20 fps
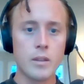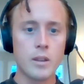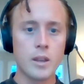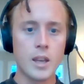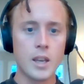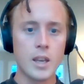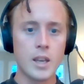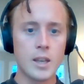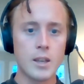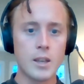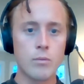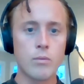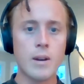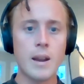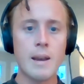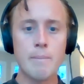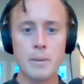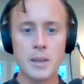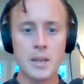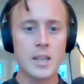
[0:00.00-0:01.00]
a
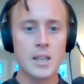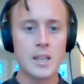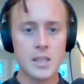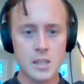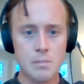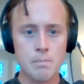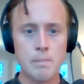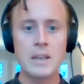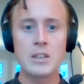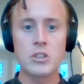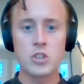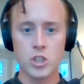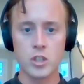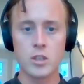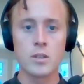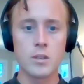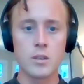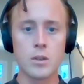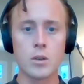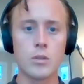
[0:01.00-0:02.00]
rapid
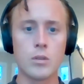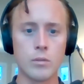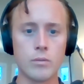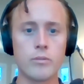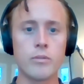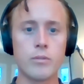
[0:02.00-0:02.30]
expansion of